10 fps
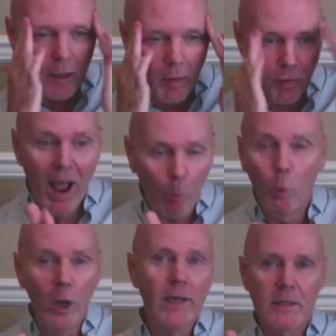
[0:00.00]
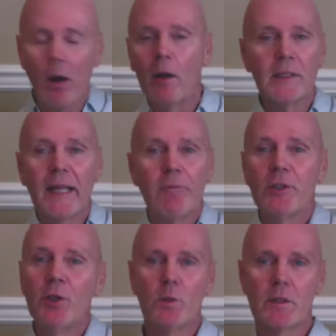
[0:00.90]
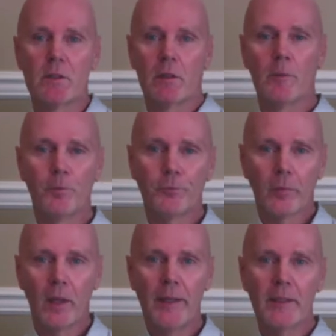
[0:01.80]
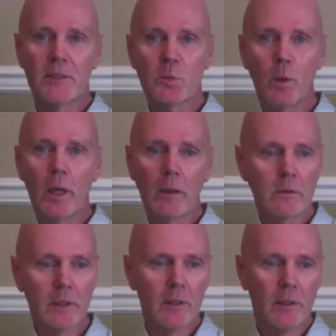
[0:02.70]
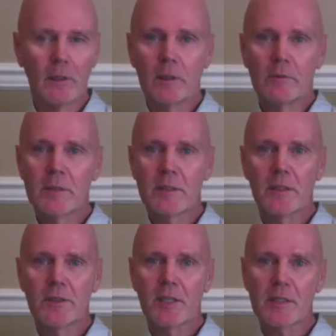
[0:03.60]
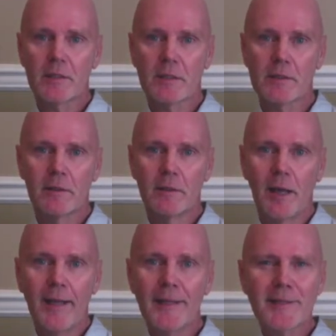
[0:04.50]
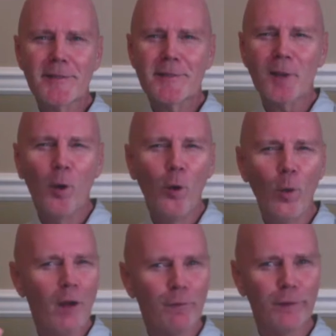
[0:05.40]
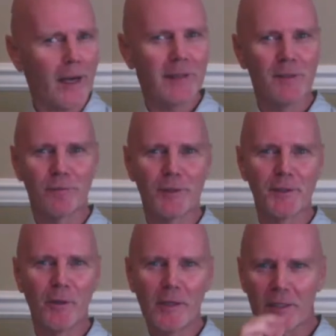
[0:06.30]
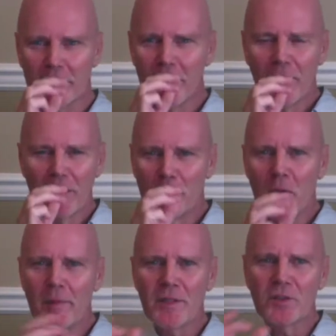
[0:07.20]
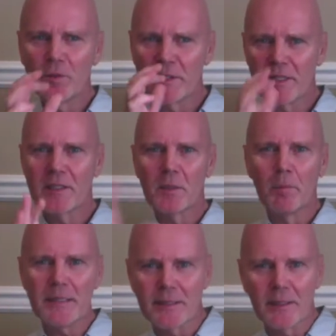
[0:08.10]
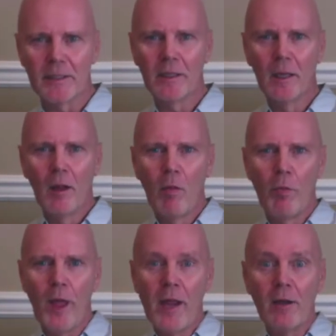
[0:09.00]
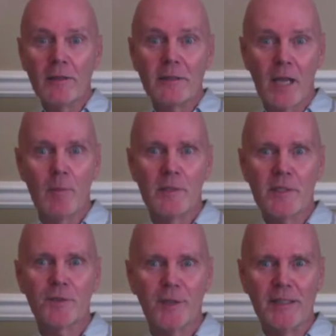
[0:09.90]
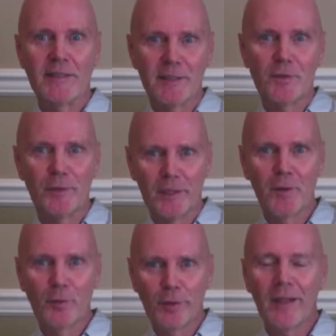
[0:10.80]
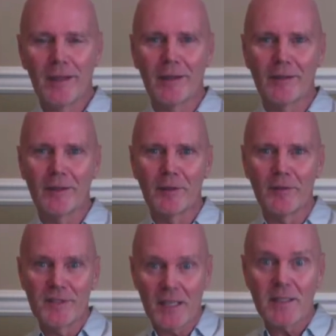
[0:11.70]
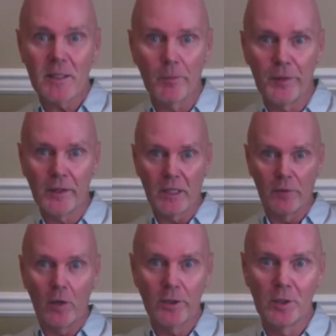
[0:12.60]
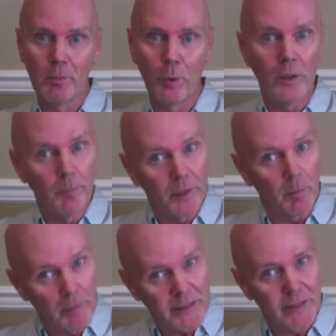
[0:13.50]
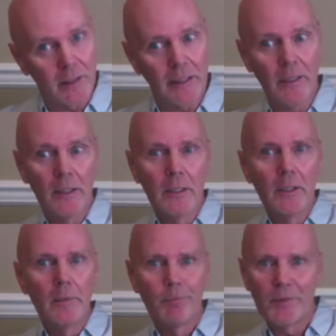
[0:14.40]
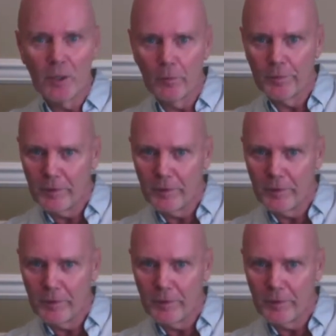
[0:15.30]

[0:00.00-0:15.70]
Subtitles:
that word is hardly ever used in English 100 research essays. And it's so effective rhetorically. The moment the student says admittedly, they are demonstrating critical thinking, that they've said something, they've argued a point, but admittedly, you know,